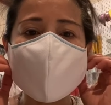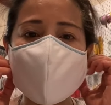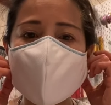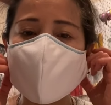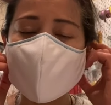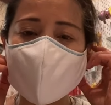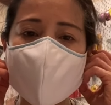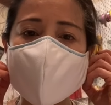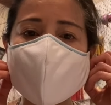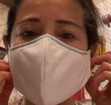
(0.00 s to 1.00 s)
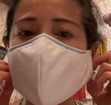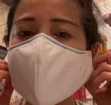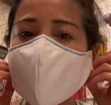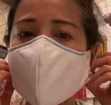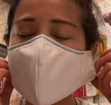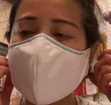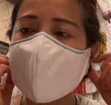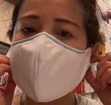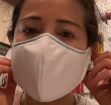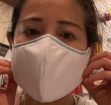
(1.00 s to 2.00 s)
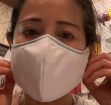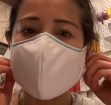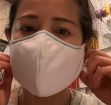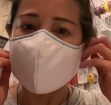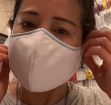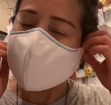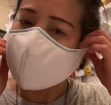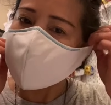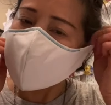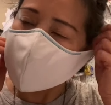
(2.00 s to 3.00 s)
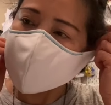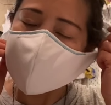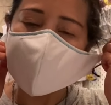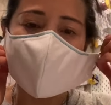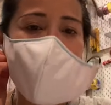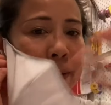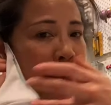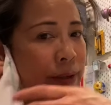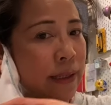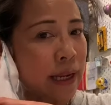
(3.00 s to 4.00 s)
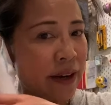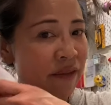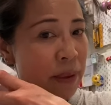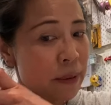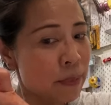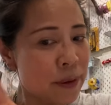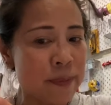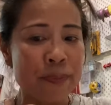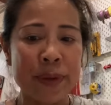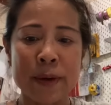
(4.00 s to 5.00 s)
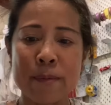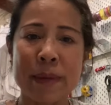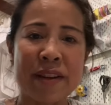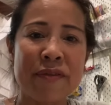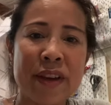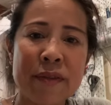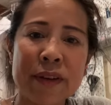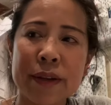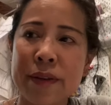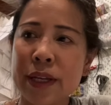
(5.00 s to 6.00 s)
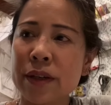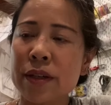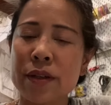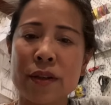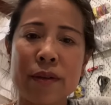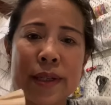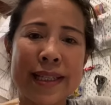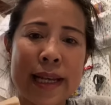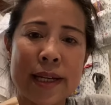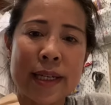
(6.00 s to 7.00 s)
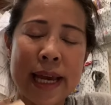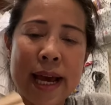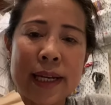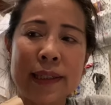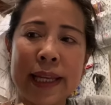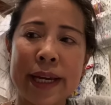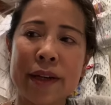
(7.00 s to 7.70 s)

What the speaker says: for coverage, maybe you're in an area where there's a lot of people, my favorite thing to do is to add a layer